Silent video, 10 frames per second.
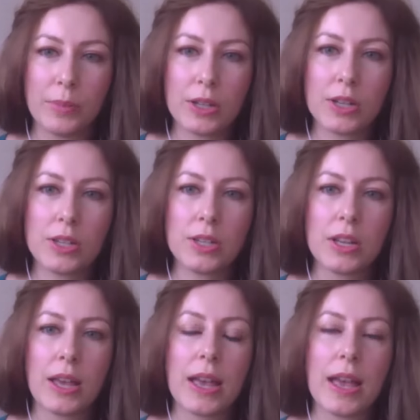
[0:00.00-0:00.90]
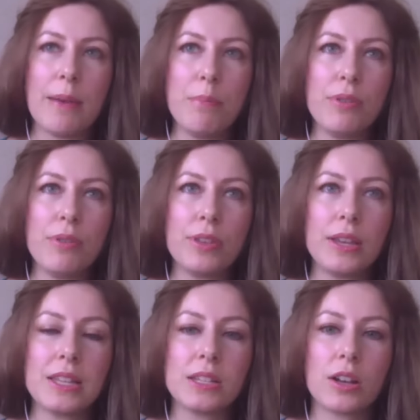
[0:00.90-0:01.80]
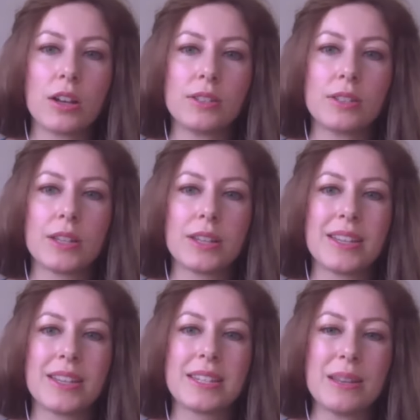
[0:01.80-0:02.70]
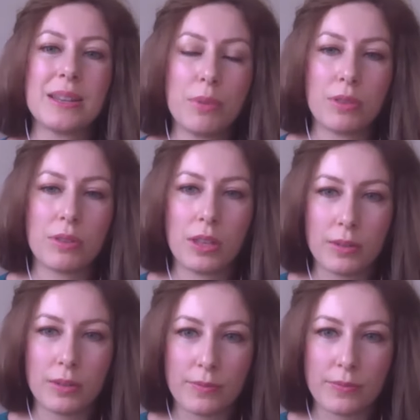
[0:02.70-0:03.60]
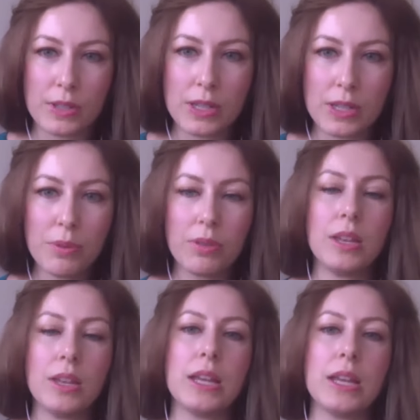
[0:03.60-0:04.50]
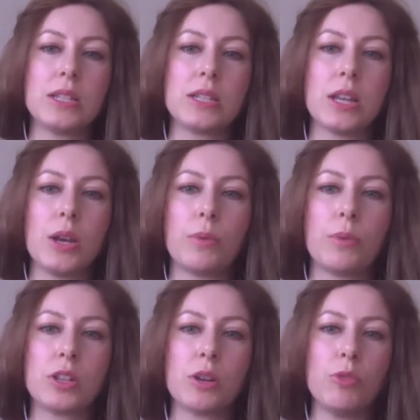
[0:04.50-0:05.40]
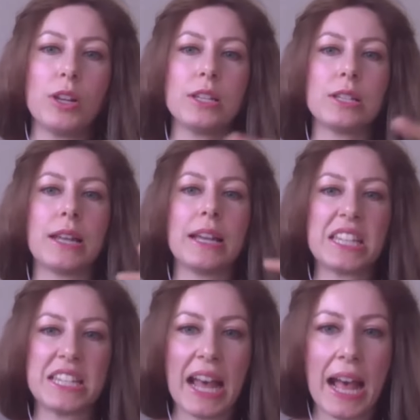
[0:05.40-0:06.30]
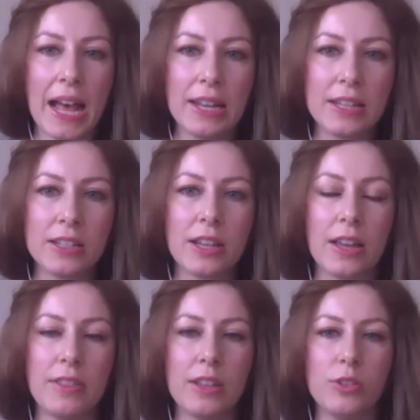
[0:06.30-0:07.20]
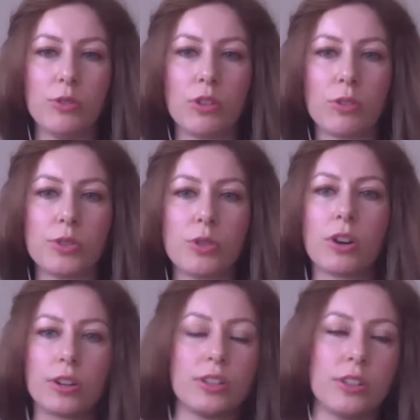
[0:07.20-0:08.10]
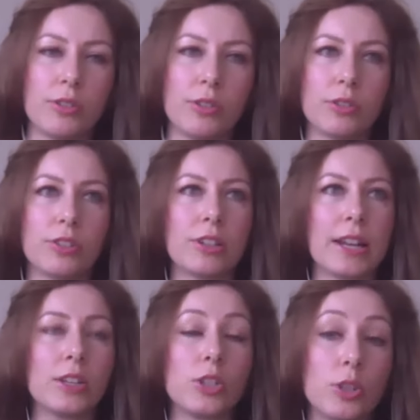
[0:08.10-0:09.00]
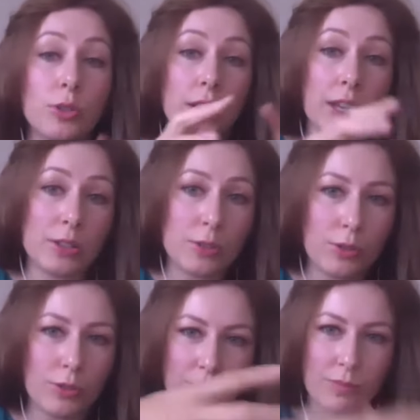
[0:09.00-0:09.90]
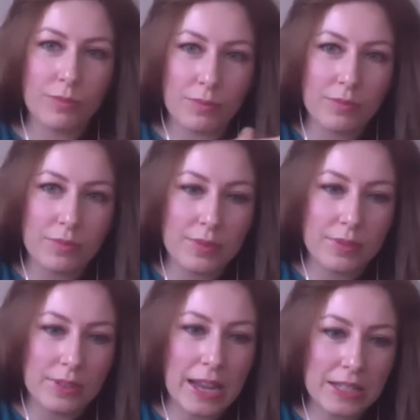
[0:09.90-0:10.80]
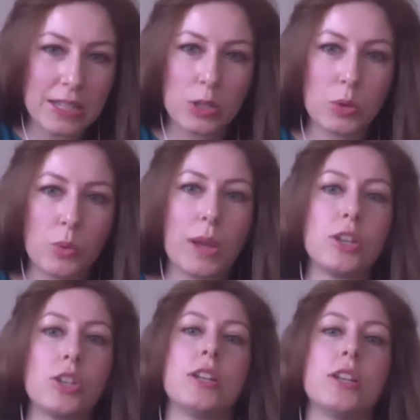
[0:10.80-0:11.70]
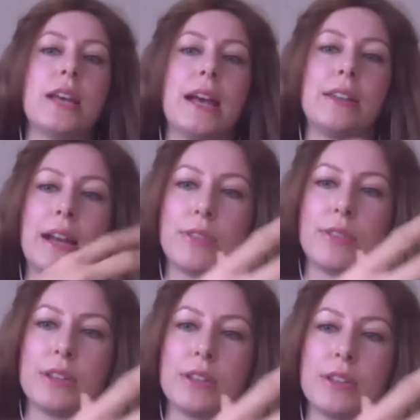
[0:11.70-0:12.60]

because empathy is not sympathy. Sympathy is when someone is like sad and then you also are, you know, you're, you're like tuning into that situation and how this